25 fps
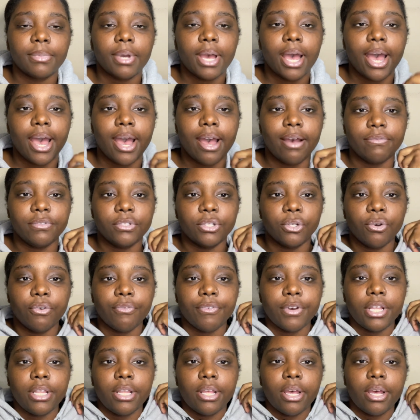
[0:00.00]
I have to go
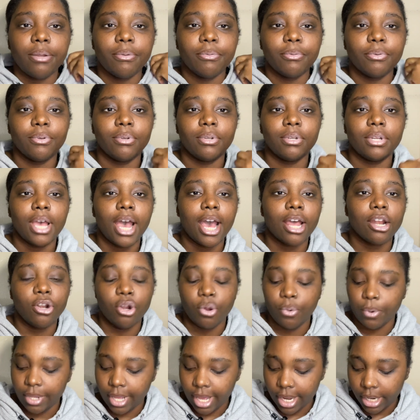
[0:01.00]
find that. I don't know
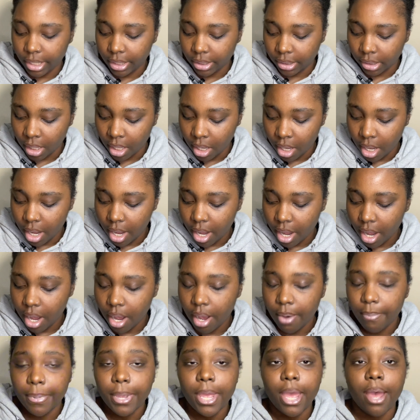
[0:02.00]
where that is.
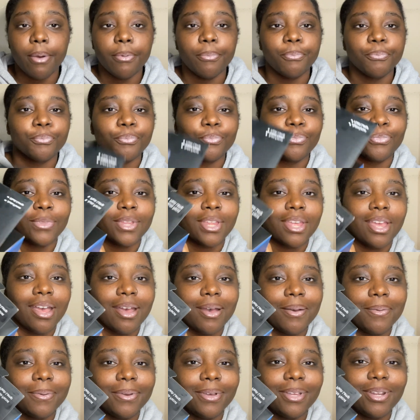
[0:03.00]
Yeah,
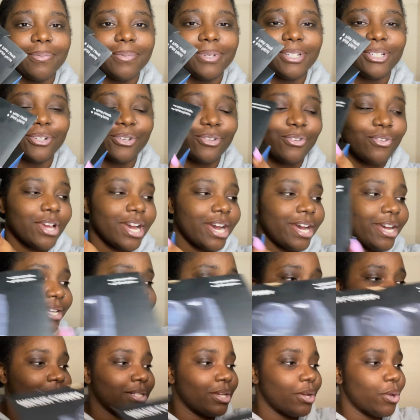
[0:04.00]
gonna be showing you
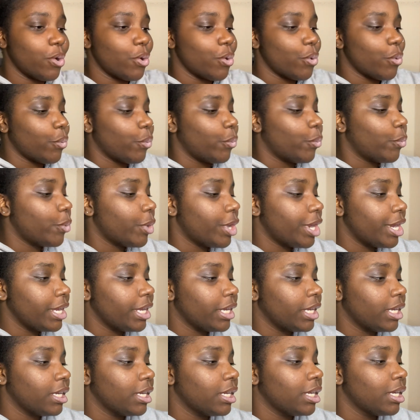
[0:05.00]
guys what
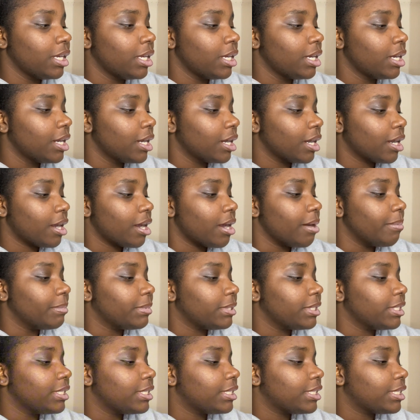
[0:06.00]
comes
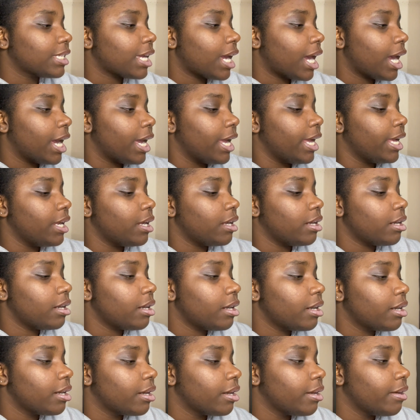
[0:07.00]
inside
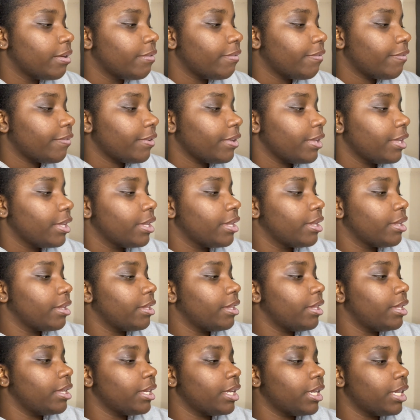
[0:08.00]
of
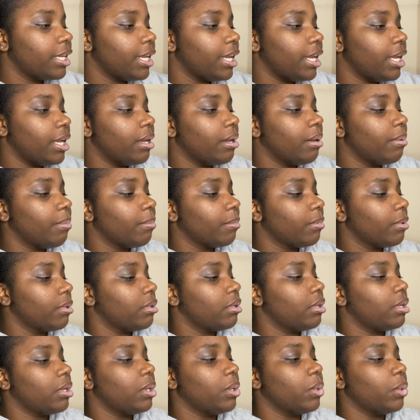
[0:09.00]
the camera.
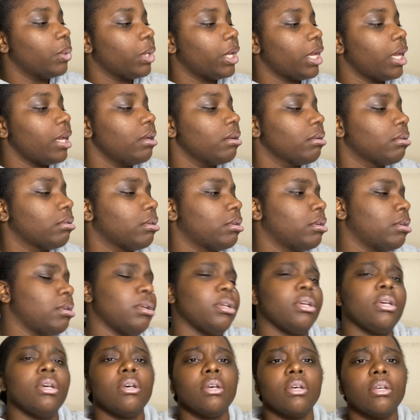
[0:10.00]
Okay,
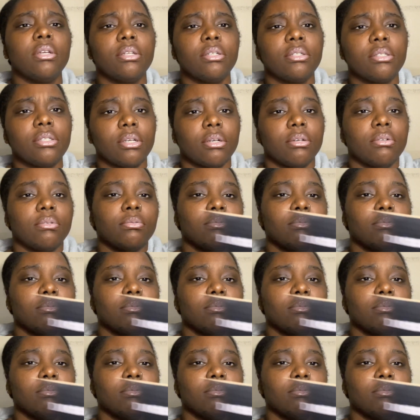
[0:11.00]
so